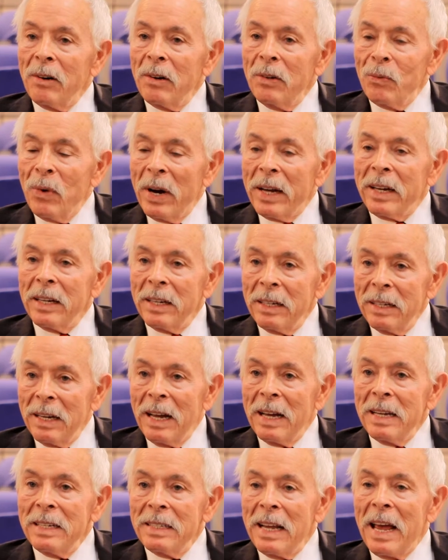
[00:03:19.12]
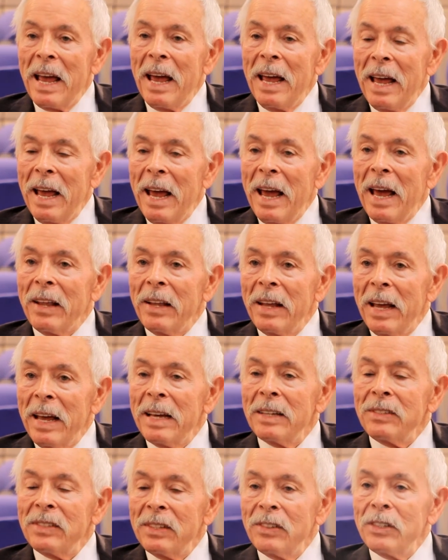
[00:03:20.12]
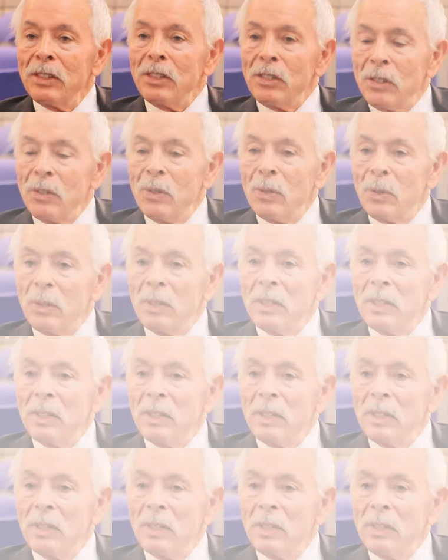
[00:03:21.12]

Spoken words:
recognize as the school.